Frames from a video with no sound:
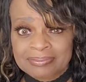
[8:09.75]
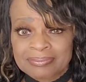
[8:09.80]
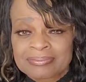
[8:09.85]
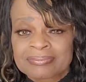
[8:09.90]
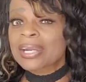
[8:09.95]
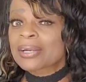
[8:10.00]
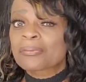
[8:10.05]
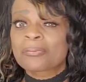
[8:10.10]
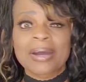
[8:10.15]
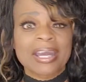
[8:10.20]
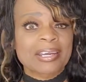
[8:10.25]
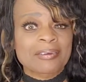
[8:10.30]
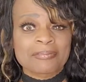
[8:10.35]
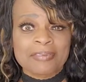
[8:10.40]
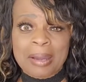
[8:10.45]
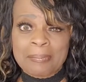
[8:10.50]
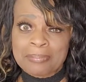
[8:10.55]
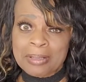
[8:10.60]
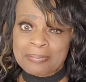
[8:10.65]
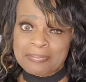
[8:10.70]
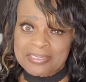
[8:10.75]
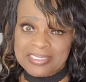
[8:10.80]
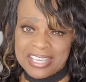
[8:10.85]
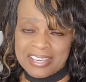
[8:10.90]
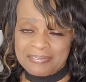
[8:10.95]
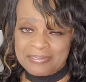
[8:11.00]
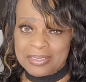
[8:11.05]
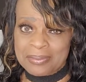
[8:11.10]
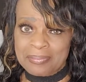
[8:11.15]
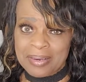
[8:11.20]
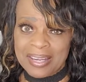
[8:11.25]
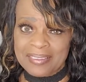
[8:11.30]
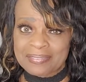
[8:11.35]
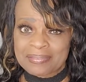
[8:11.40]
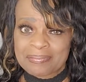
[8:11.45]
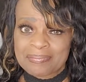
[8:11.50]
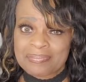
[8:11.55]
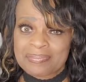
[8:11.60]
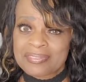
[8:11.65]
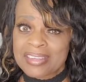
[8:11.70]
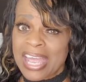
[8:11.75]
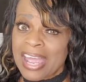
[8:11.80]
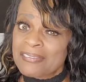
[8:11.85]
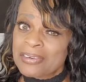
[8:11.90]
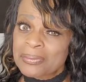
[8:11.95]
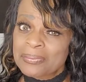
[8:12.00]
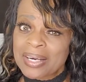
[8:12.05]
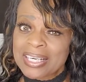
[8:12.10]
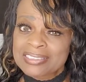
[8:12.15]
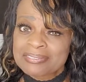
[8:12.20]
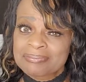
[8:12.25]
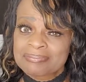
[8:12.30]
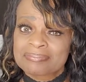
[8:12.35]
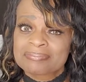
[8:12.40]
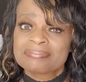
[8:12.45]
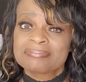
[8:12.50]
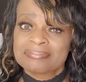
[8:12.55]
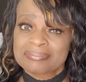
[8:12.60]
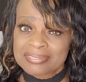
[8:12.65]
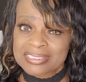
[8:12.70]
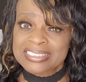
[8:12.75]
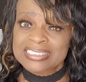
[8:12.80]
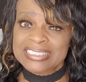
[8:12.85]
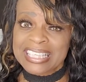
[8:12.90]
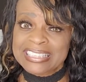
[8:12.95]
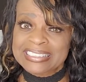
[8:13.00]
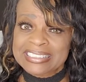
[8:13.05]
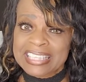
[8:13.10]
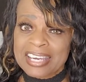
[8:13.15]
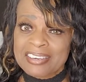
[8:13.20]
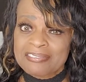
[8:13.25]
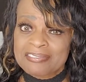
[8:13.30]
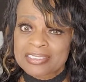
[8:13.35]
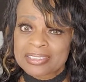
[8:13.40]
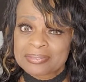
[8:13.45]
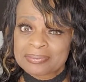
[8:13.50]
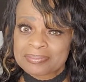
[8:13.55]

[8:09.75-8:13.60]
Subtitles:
What a way to wrap up Safety Month. Everyone, stay safe.